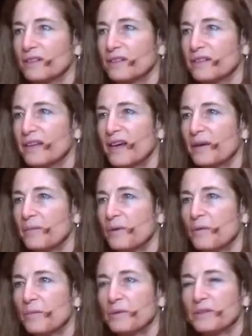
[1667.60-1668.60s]
and that
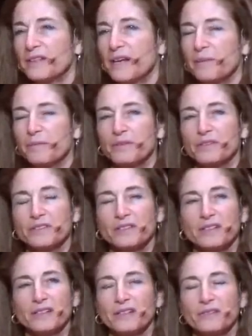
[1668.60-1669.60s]
moment with that
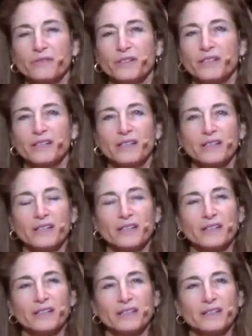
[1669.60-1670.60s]
person, and if we,
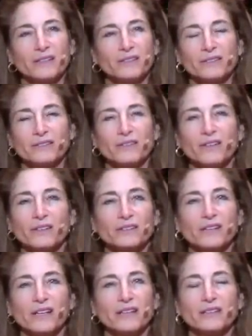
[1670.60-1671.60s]
you know, all
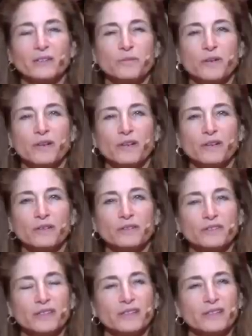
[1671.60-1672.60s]
died tomorrow, it
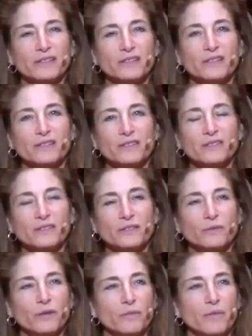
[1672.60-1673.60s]
was like, this
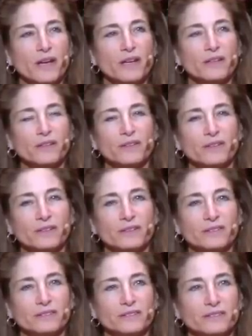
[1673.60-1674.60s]
is what mattered.
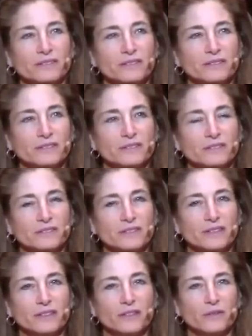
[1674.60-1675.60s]

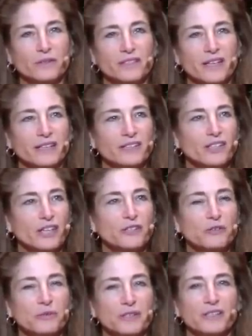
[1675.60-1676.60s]
That there was that
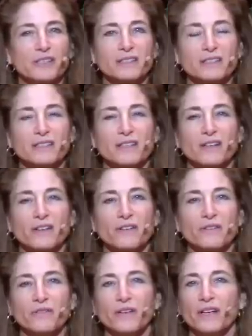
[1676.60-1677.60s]
genuineness
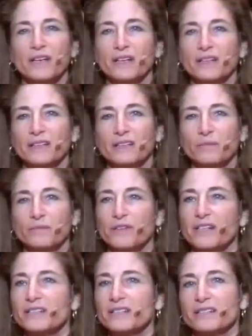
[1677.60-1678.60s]
of
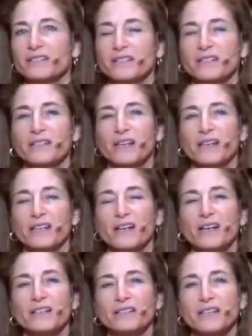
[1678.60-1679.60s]
presence and, and
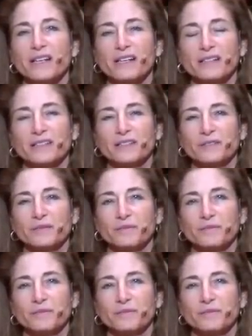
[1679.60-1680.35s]
contact.